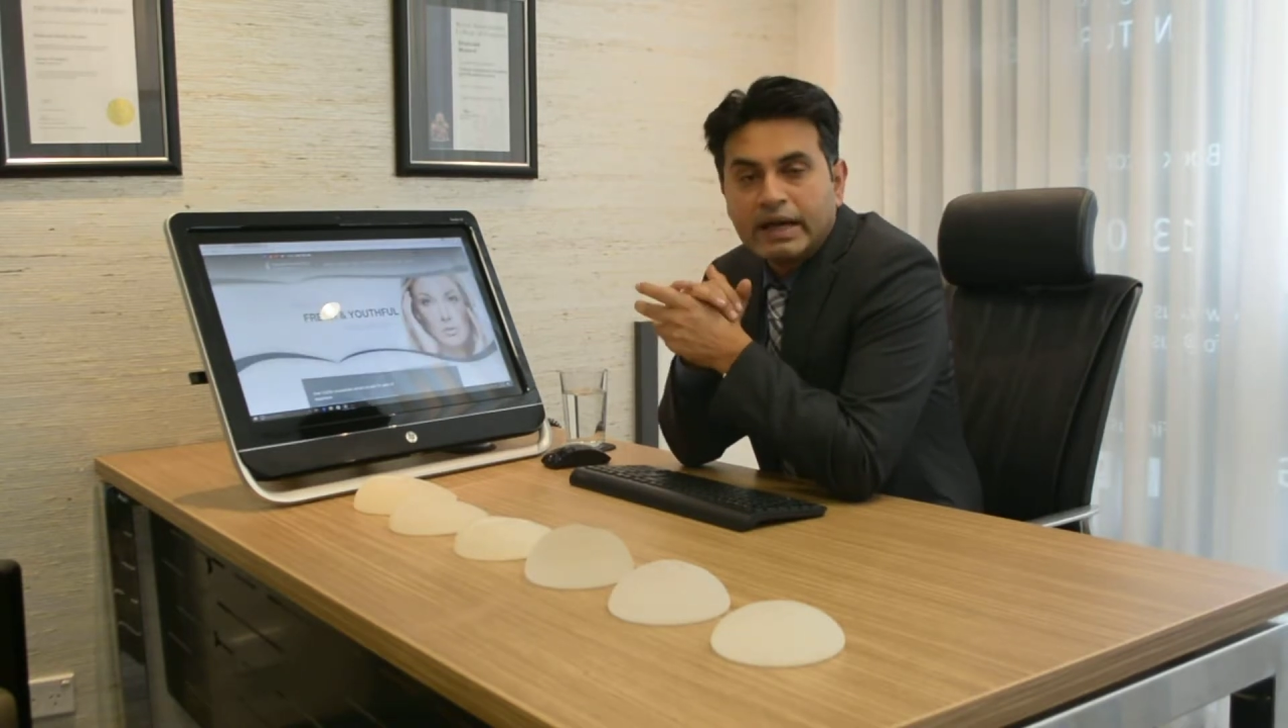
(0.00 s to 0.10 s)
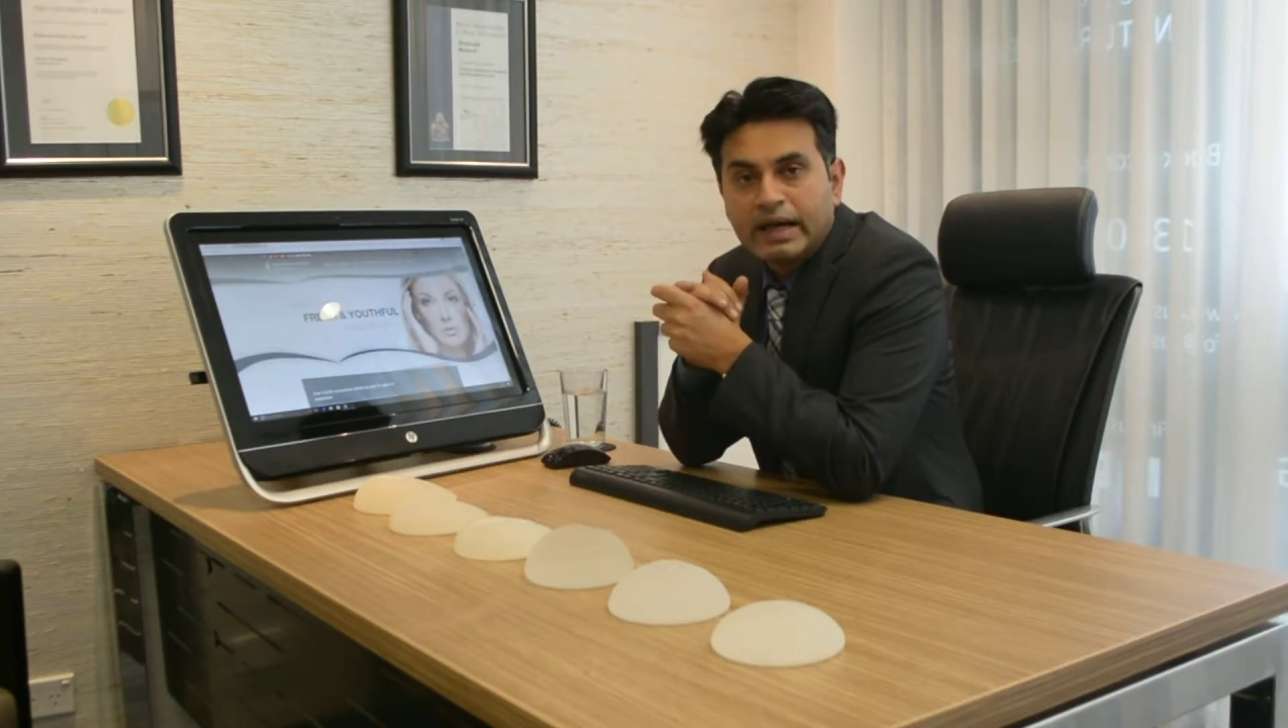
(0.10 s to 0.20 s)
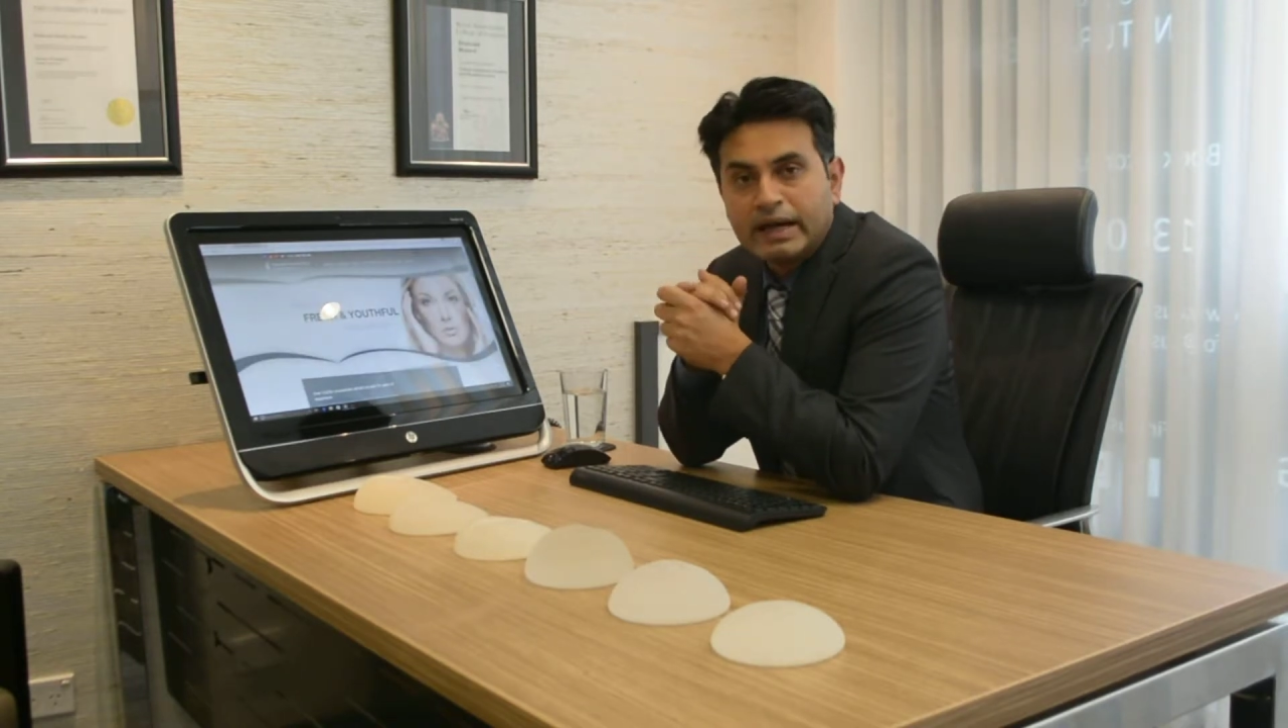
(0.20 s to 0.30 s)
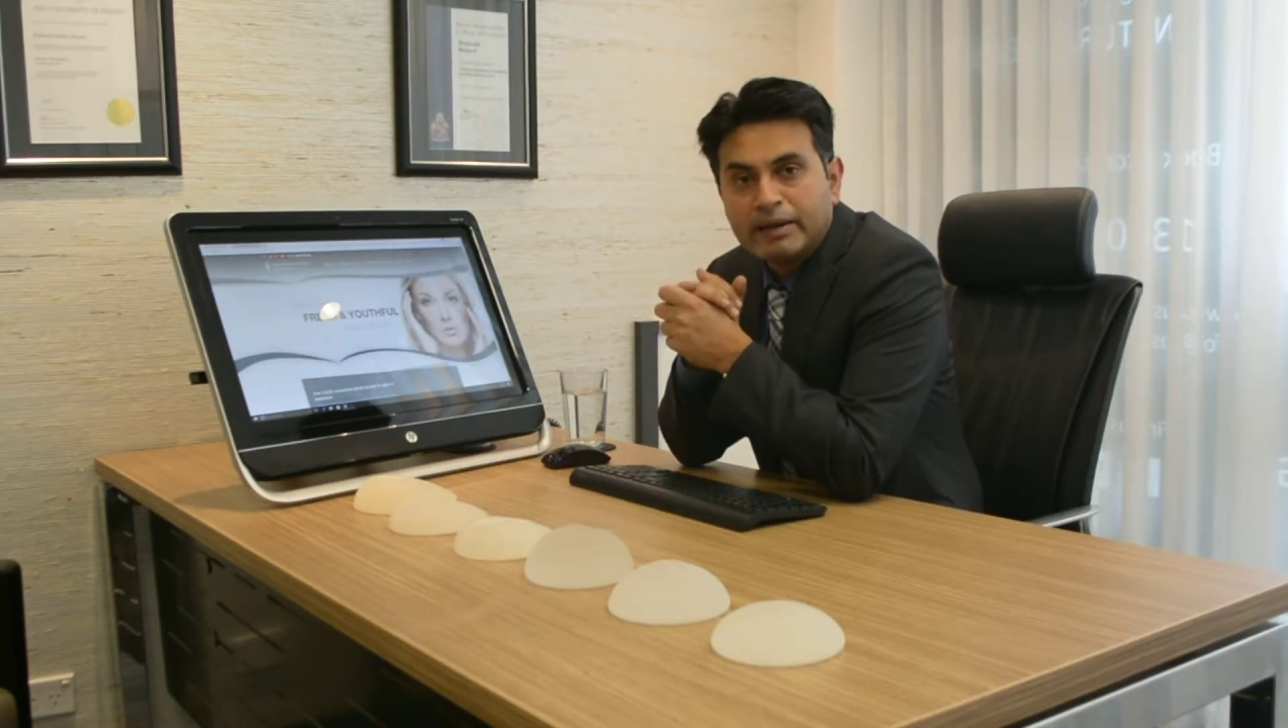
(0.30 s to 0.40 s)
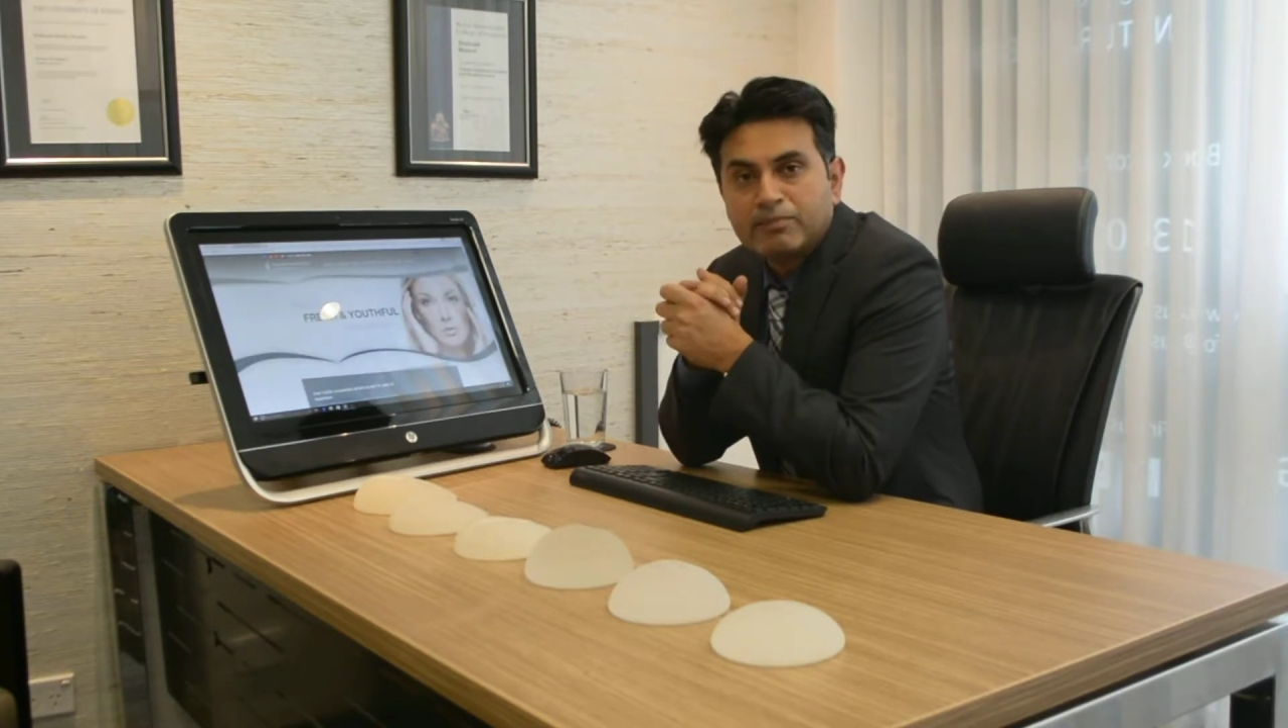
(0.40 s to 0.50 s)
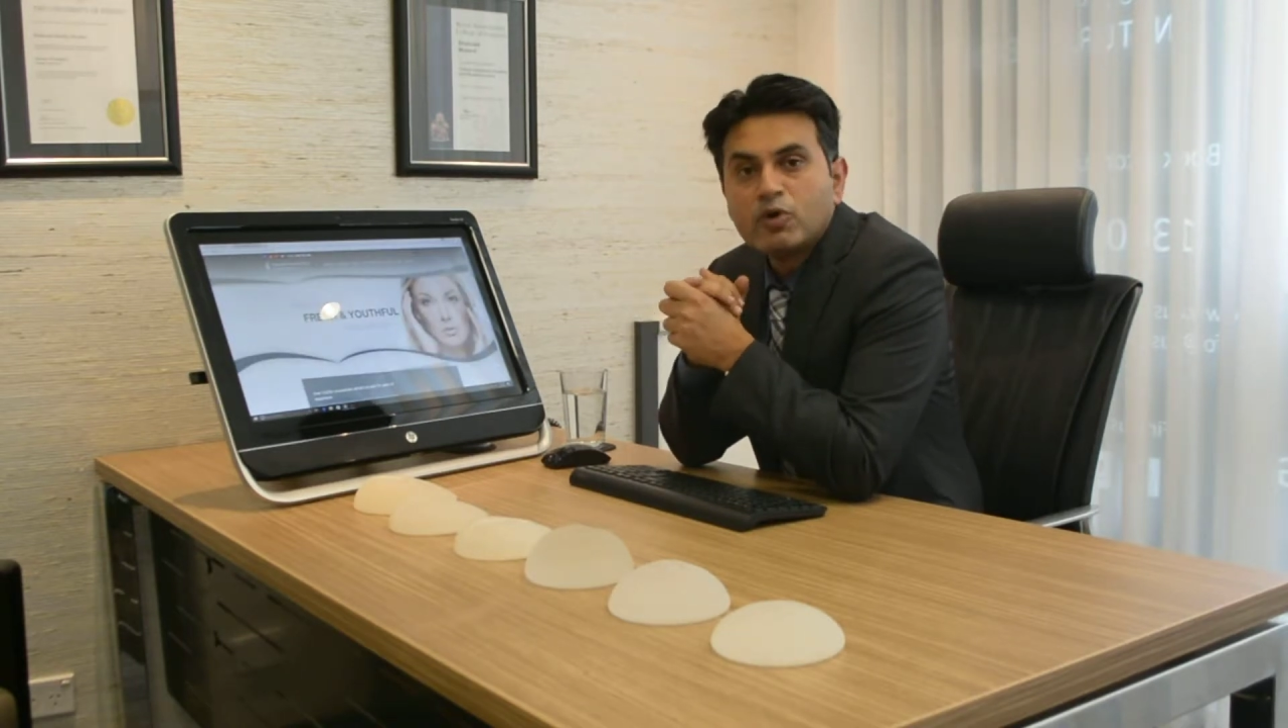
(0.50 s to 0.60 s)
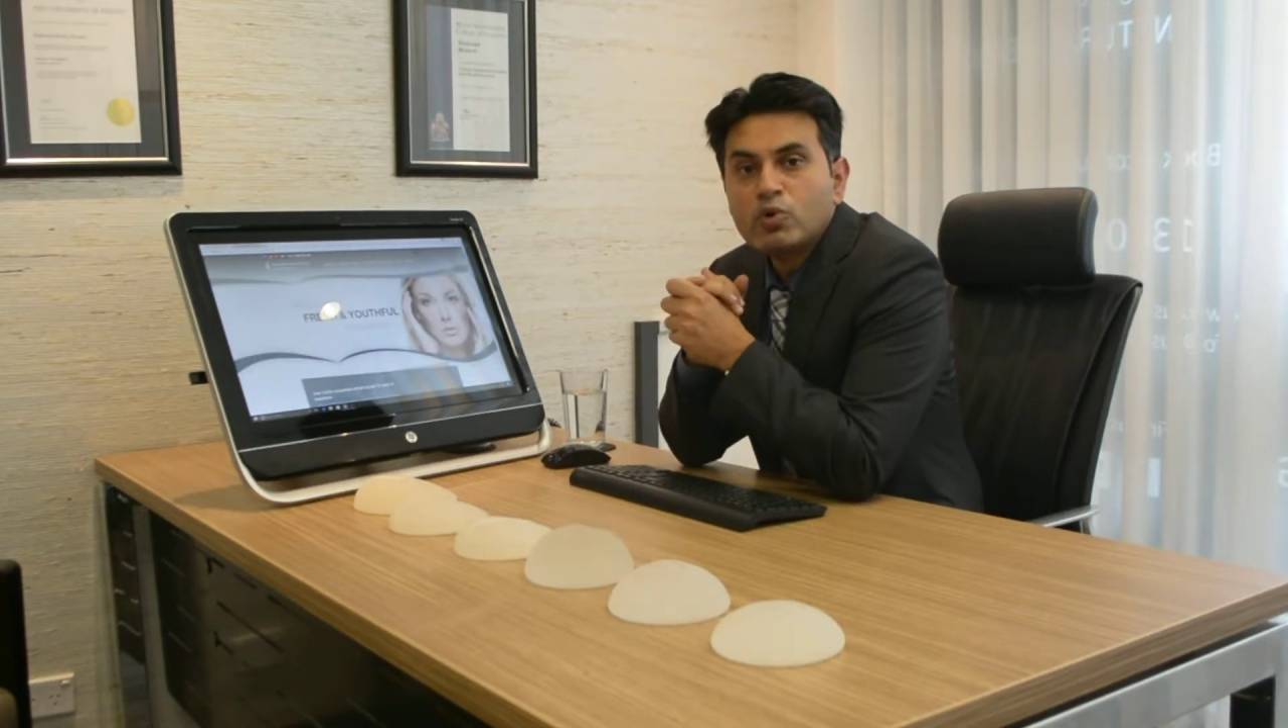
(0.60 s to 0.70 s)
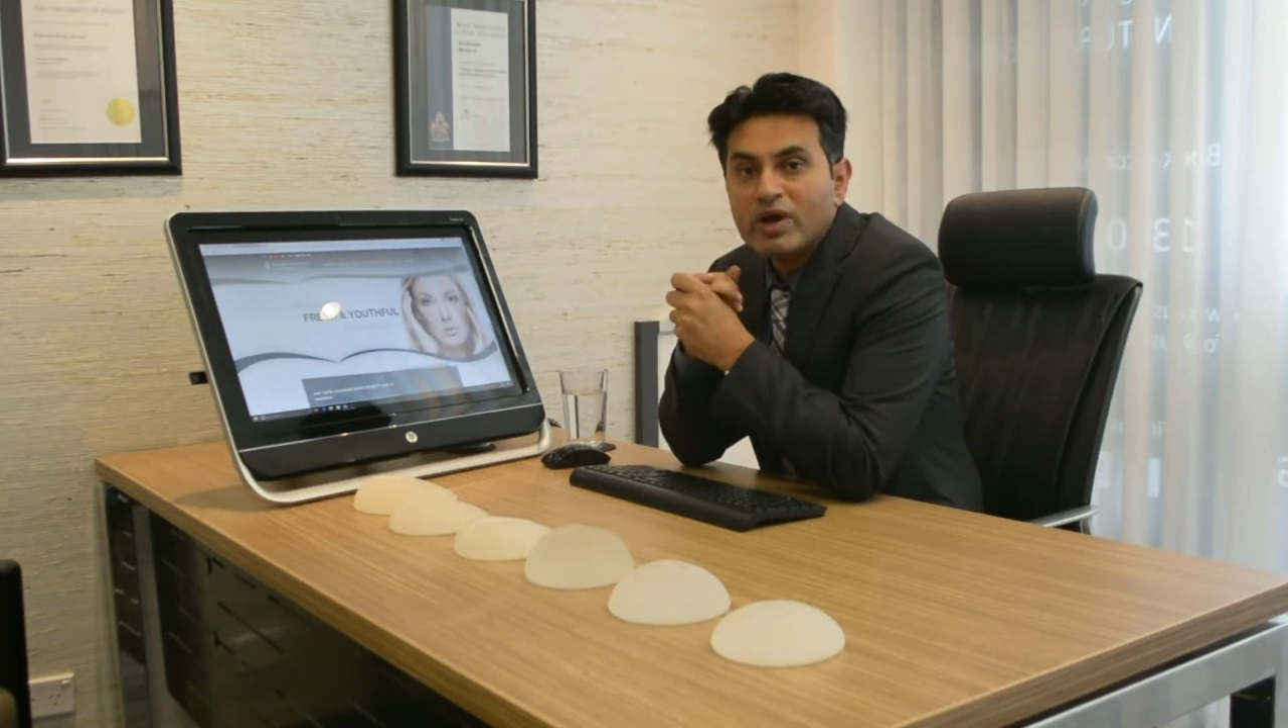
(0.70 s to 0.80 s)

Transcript: who